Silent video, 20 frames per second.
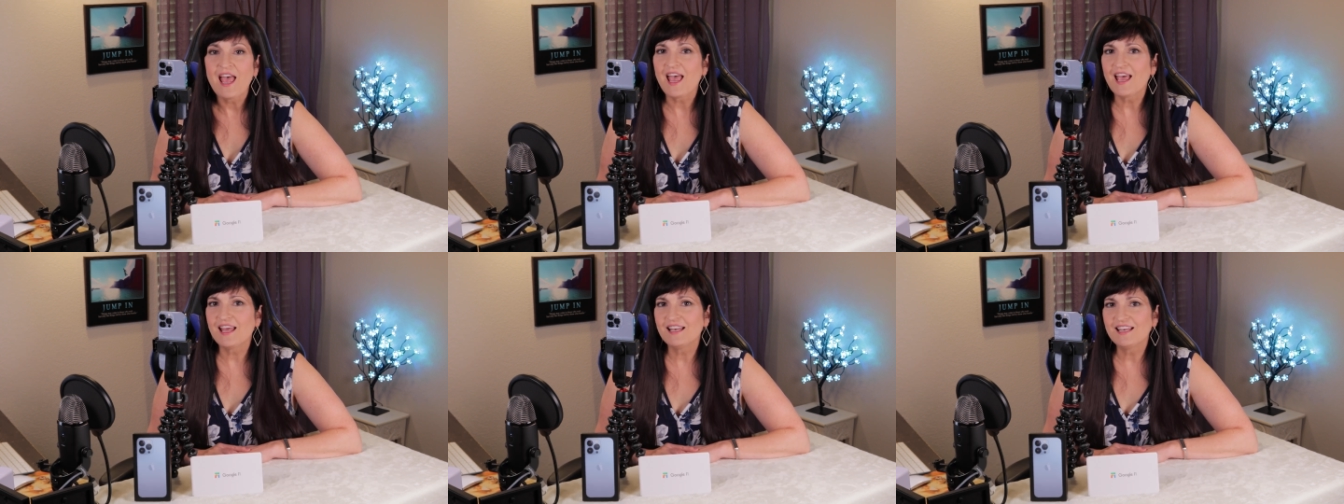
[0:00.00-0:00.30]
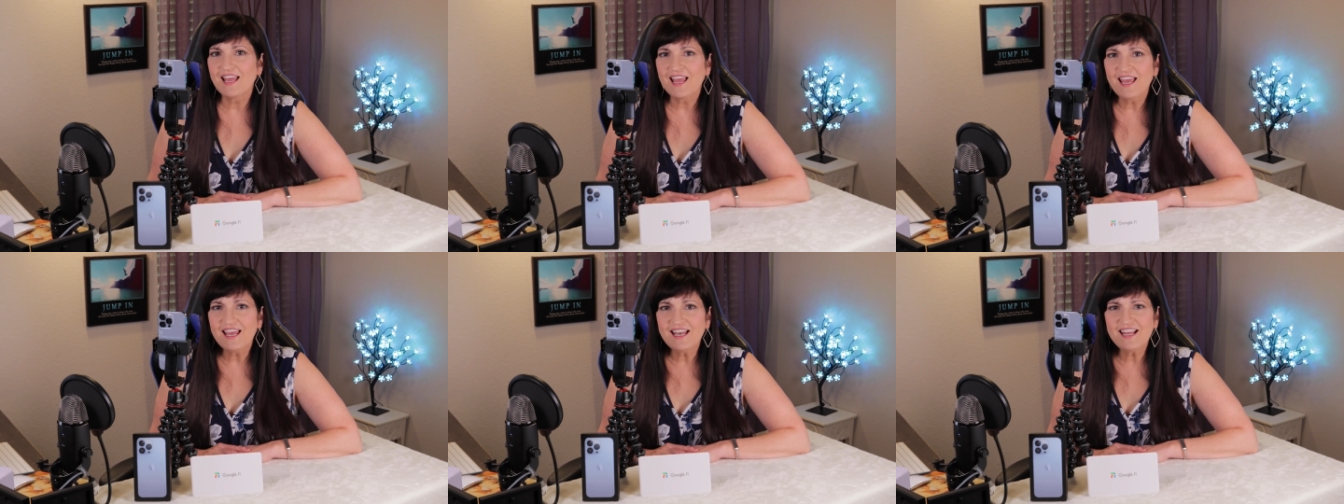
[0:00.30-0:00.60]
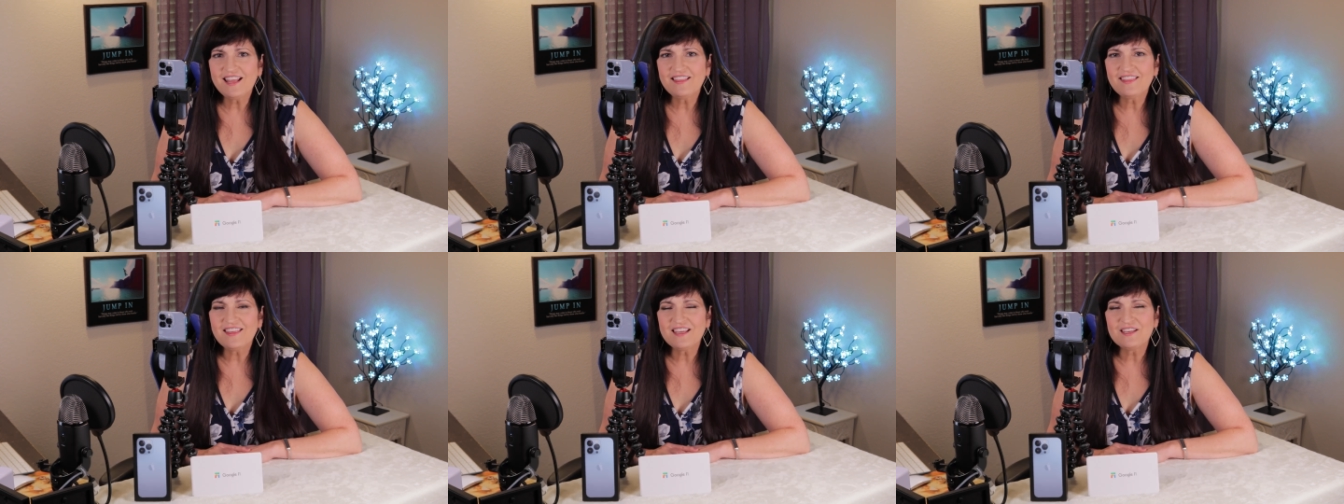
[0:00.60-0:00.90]
And
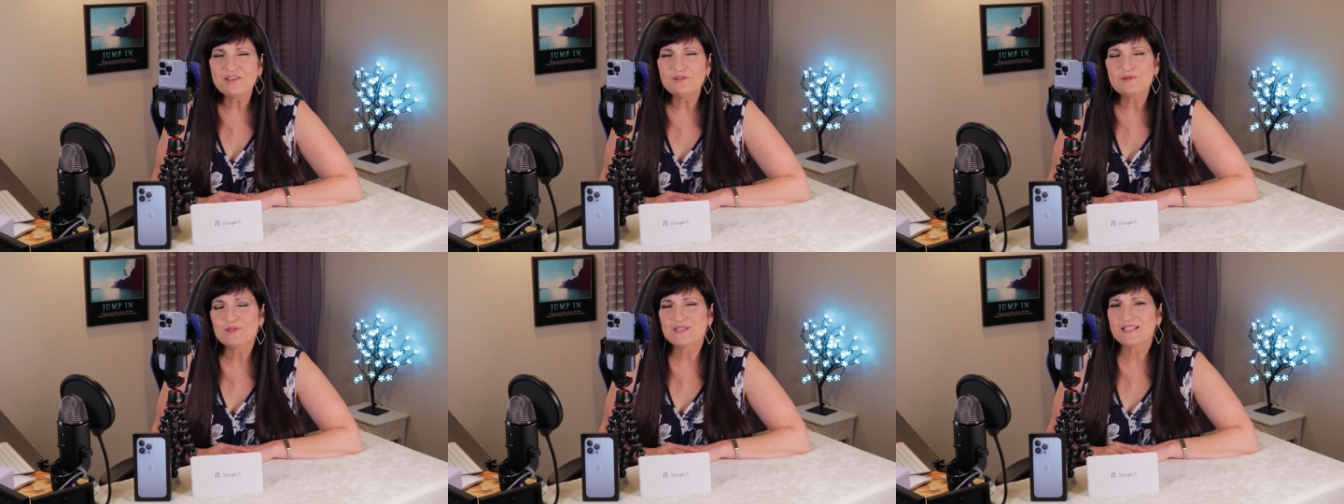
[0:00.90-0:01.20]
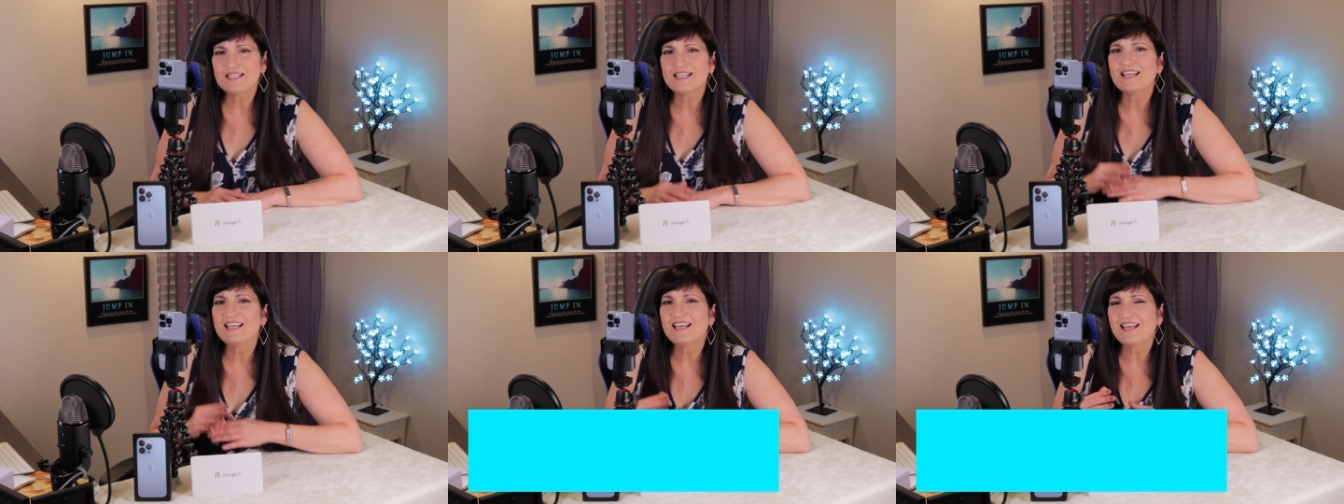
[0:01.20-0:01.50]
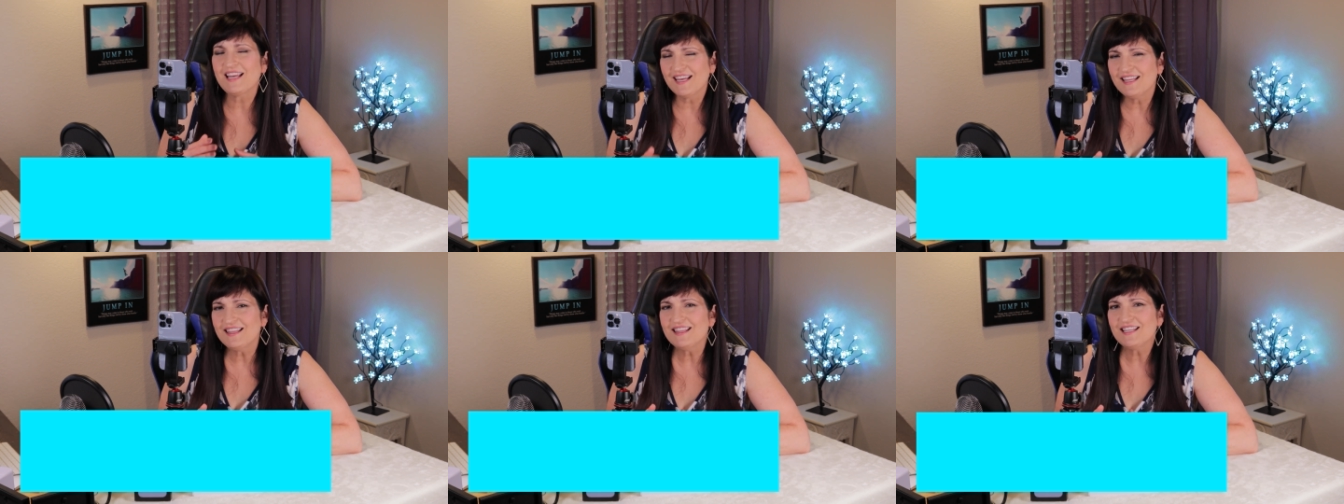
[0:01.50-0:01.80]
anything you
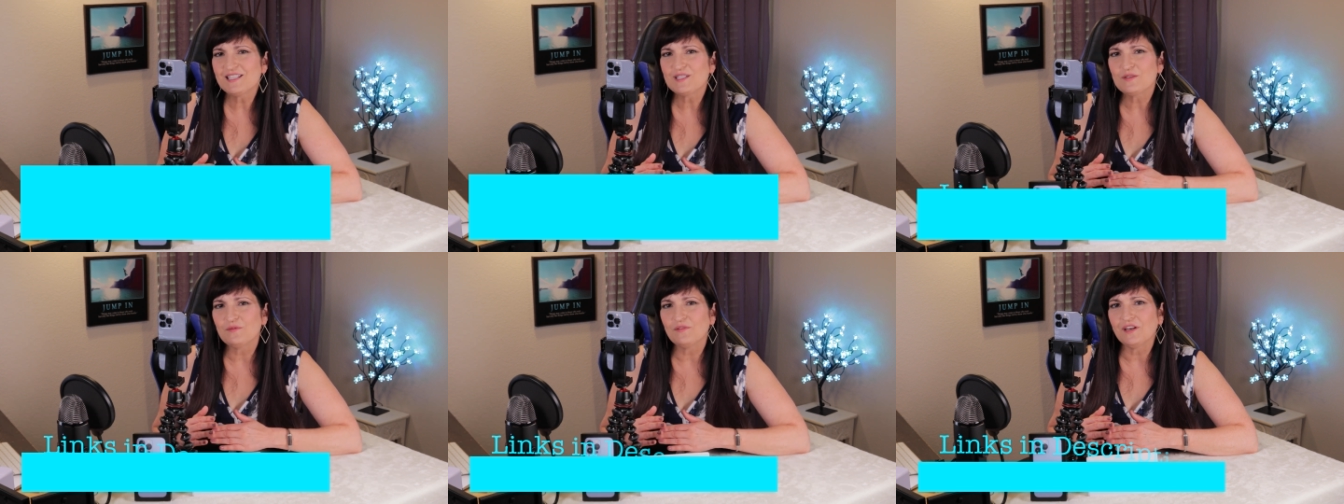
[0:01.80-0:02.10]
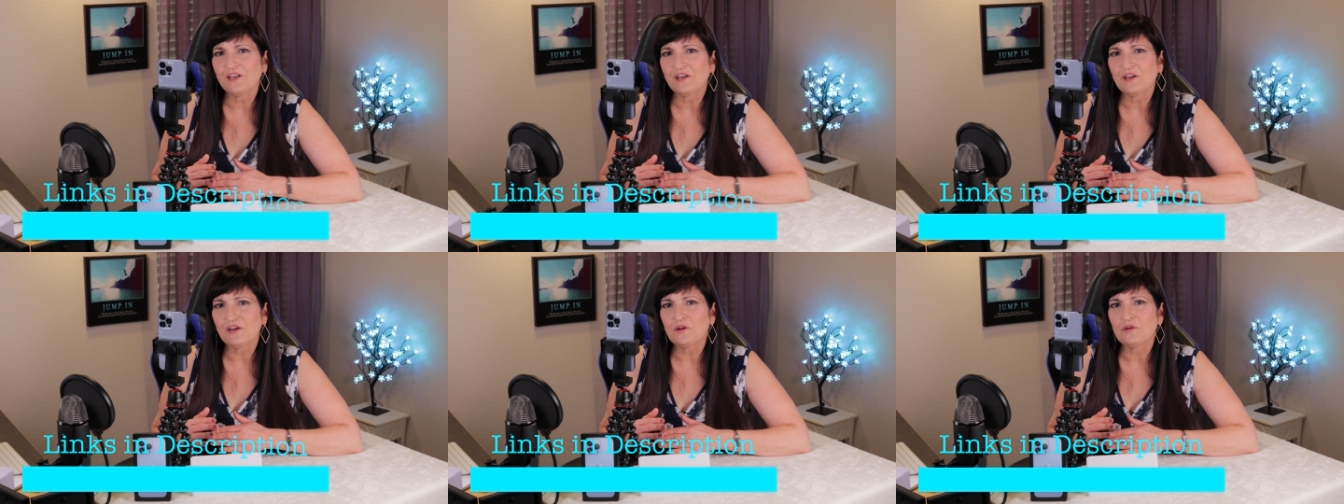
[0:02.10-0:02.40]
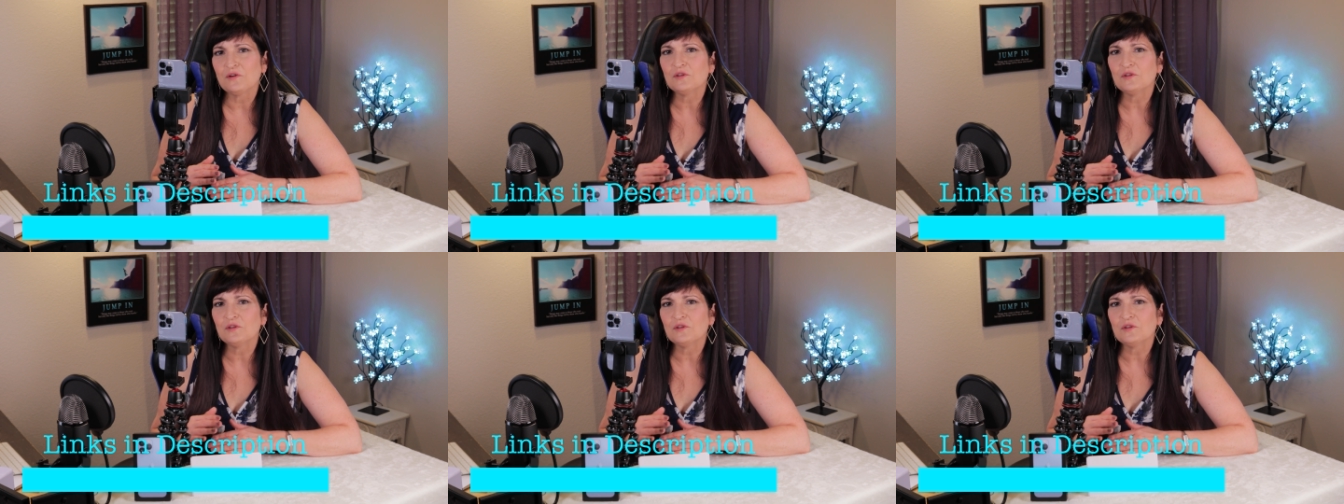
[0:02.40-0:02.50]
see in this video,